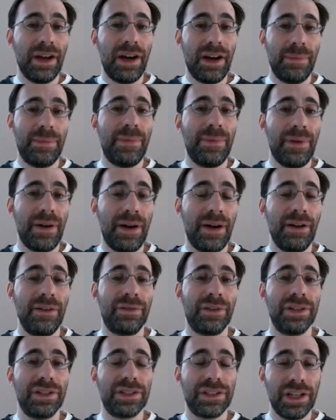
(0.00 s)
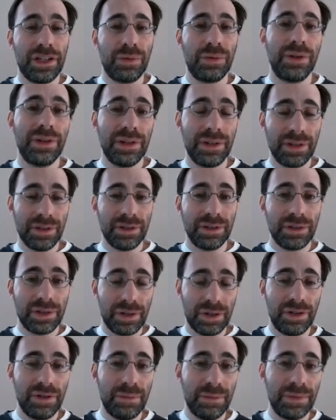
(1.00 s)
up of constituent
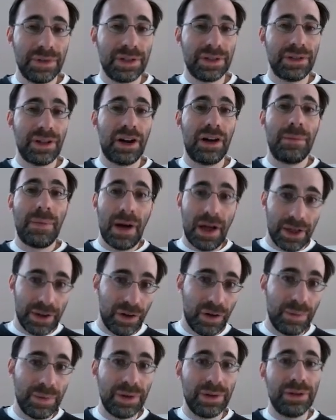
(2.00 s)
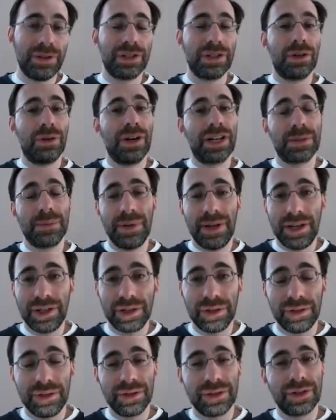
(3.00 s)
terms that are polynomials or
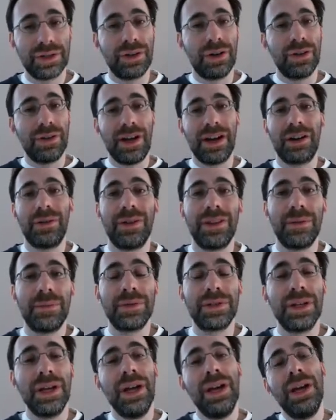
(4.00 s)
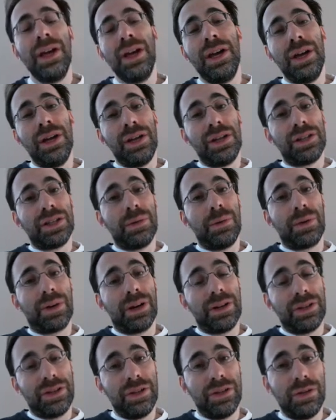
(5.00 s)
exponentials or logarithms. So what we're
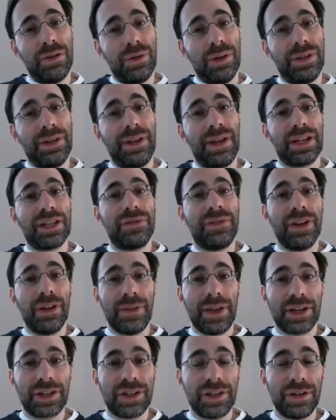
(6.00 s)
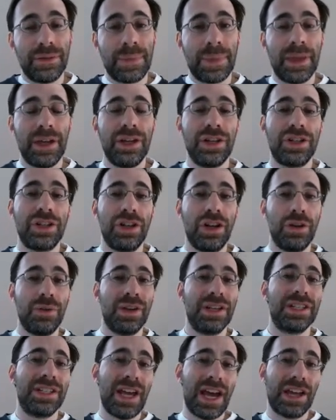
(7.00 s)
going to do in the next video lecture is show you
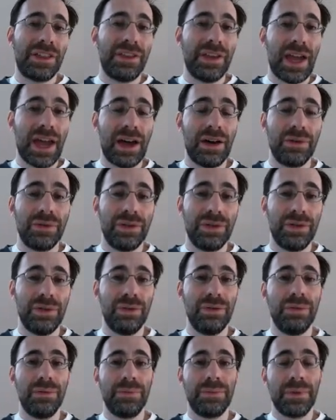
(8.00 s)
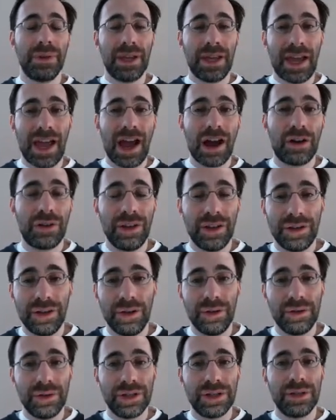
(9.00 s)
exactly how to calculate
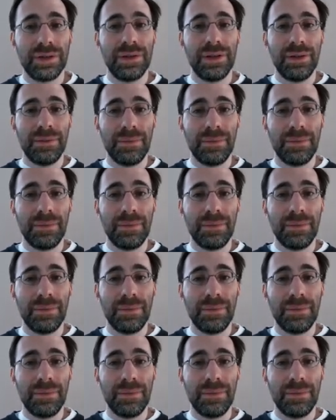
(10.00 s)
those,